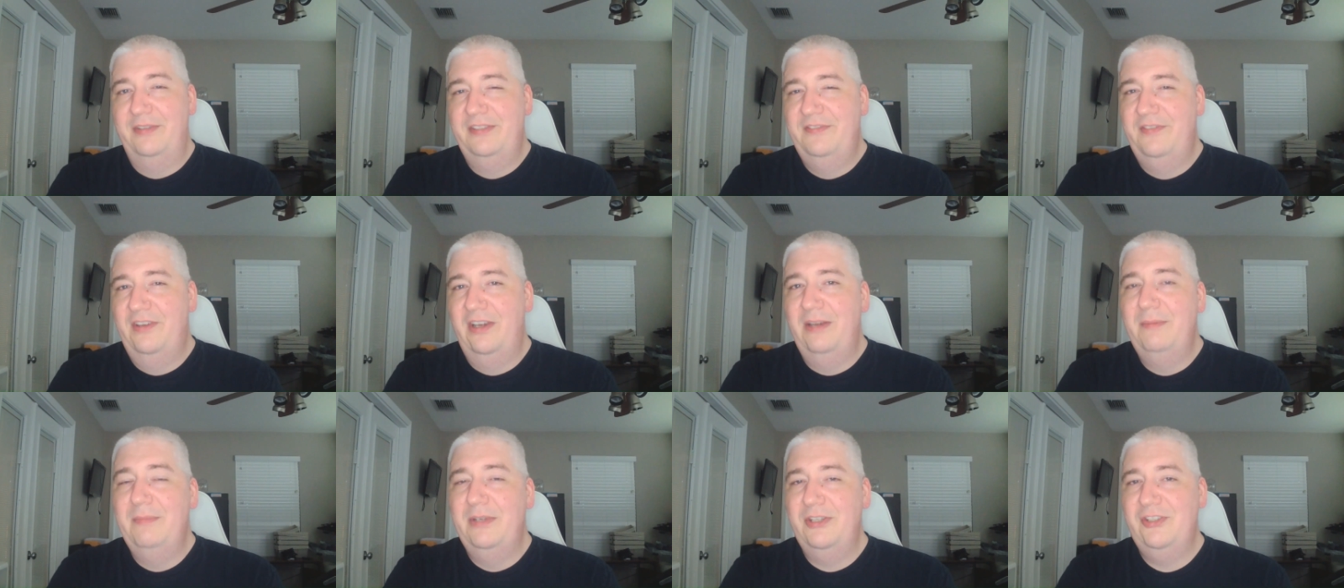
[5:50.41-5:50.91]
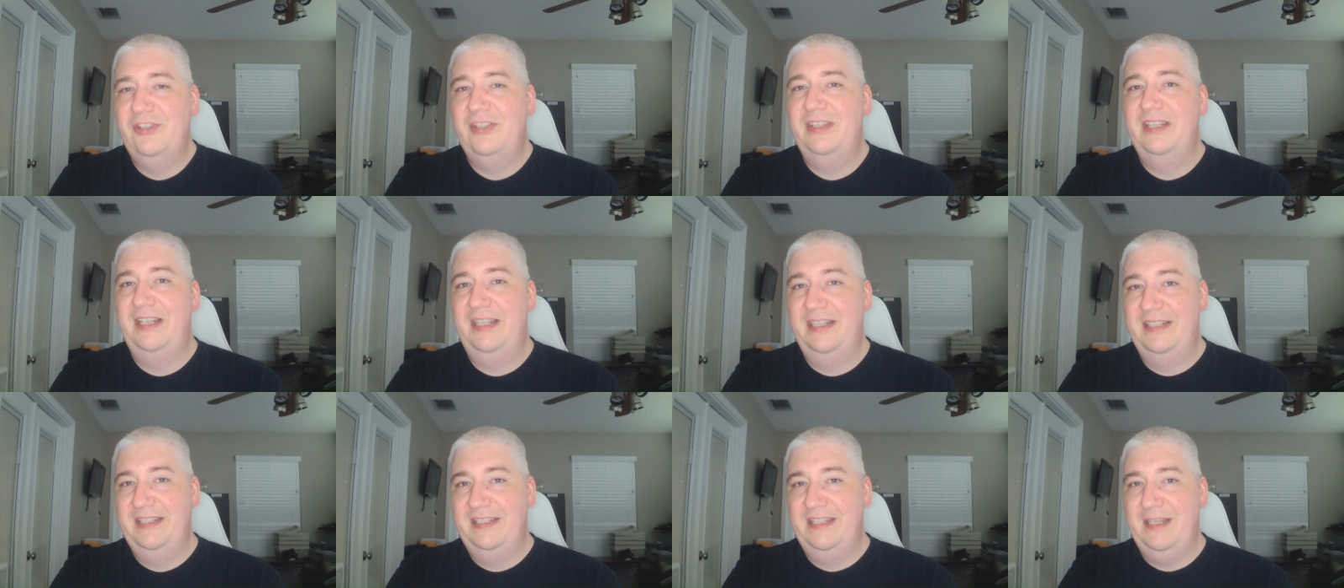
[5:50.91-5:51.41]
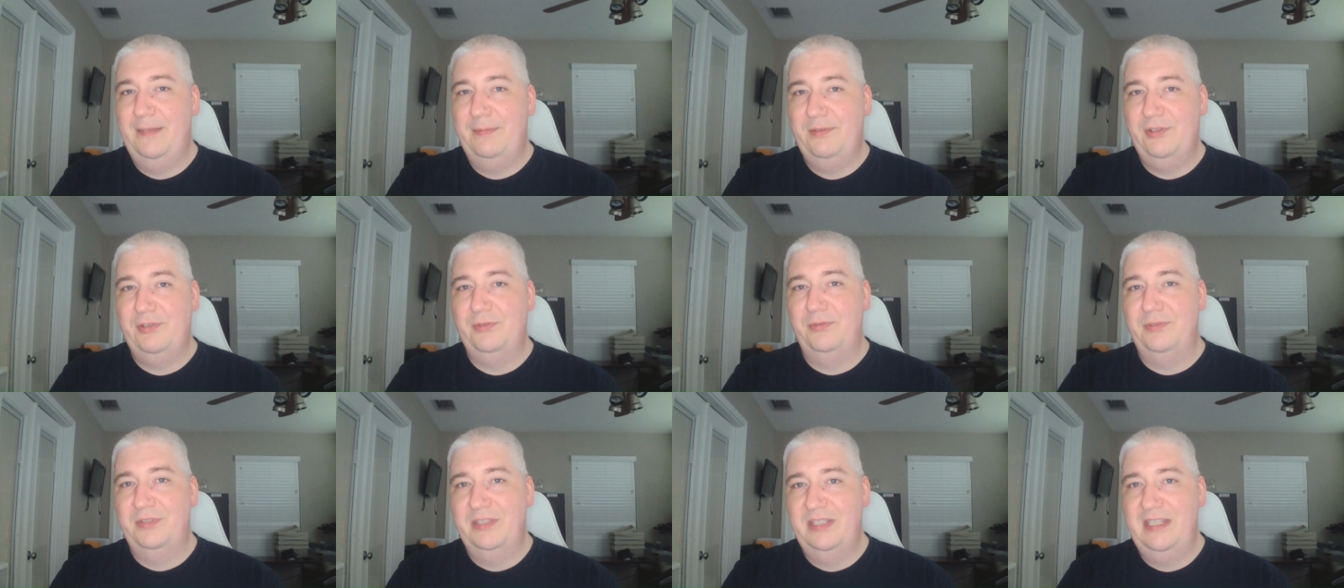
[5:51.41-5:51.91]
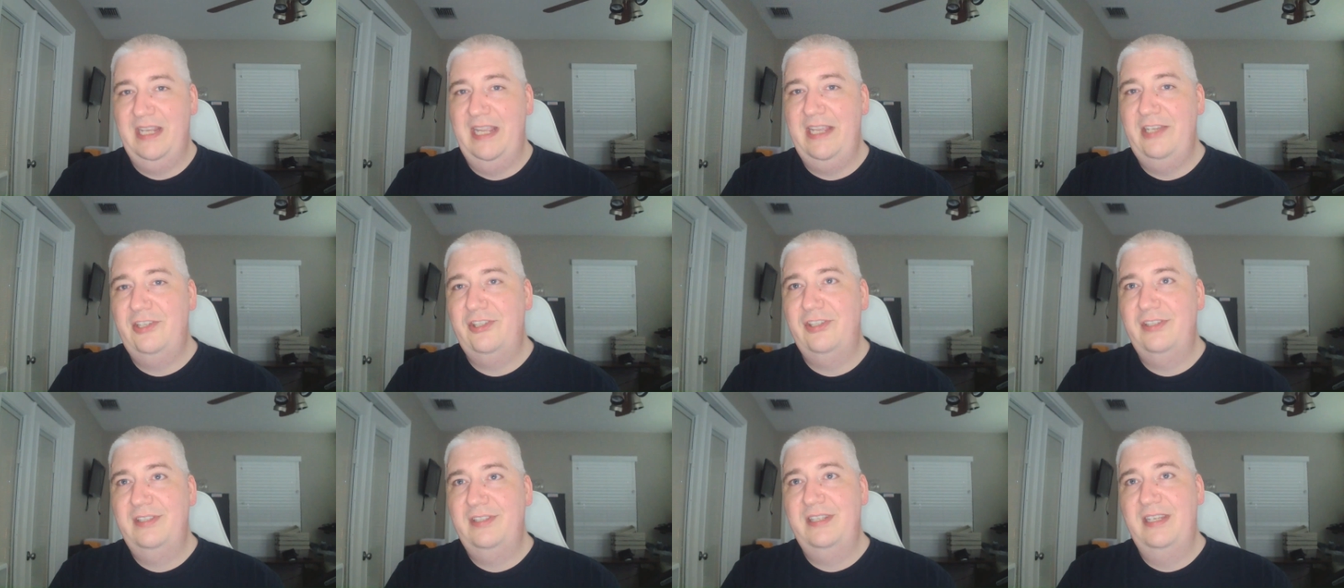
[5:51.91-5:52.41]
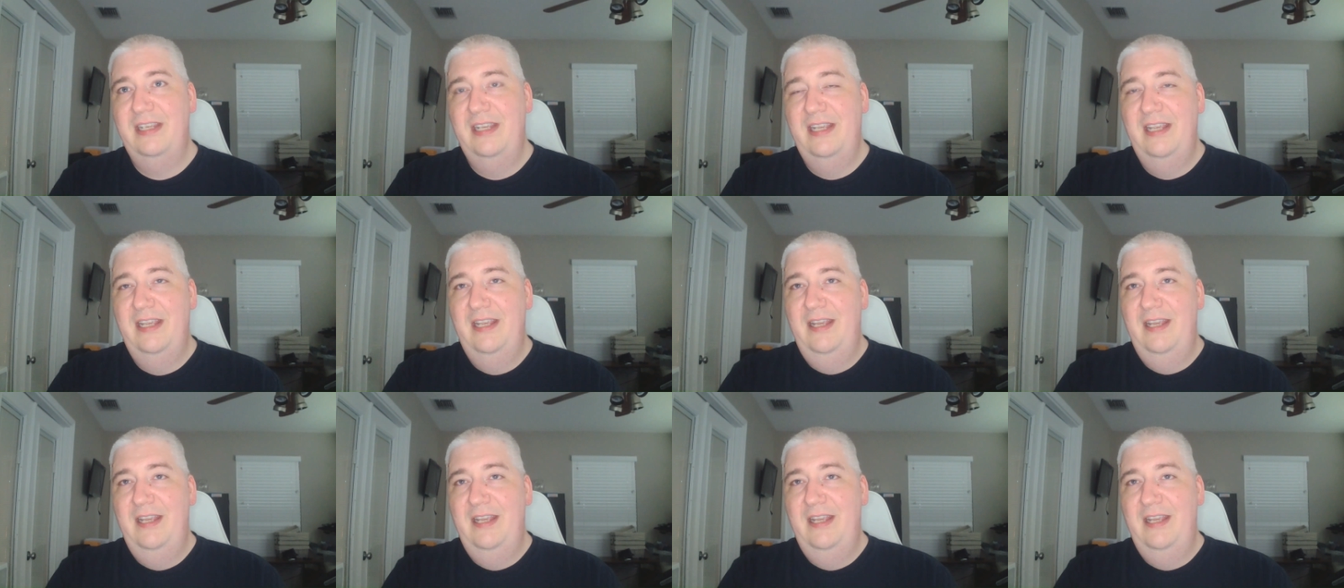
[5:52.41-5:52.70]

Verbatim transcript: It's very much in the conceptual stages.